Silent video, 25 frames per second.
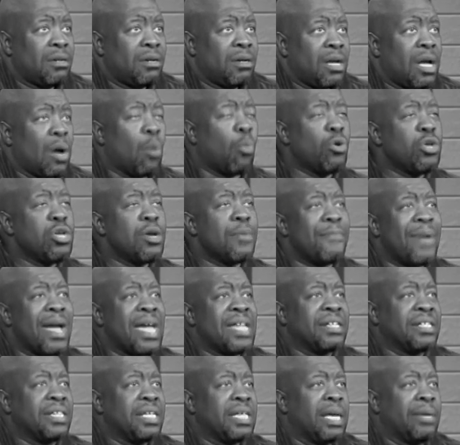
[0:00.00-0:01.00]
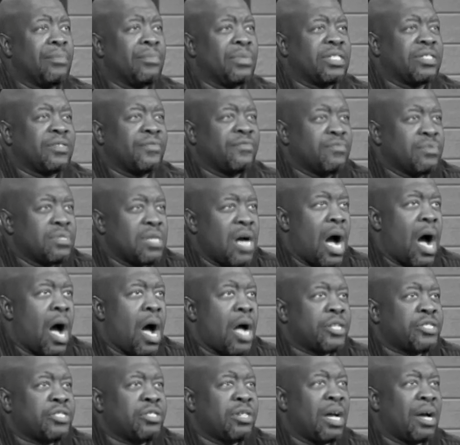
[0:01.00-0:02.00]
And when you're made in the image of
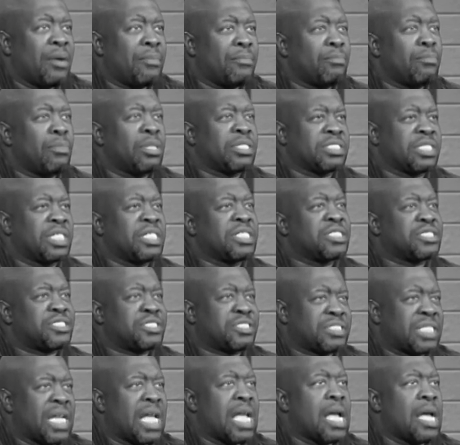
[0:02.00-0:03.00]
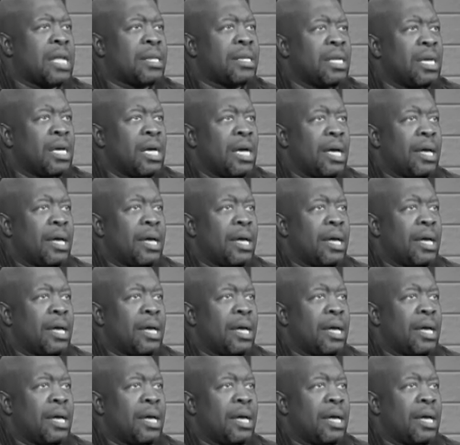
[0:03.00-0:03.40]
God, you must understand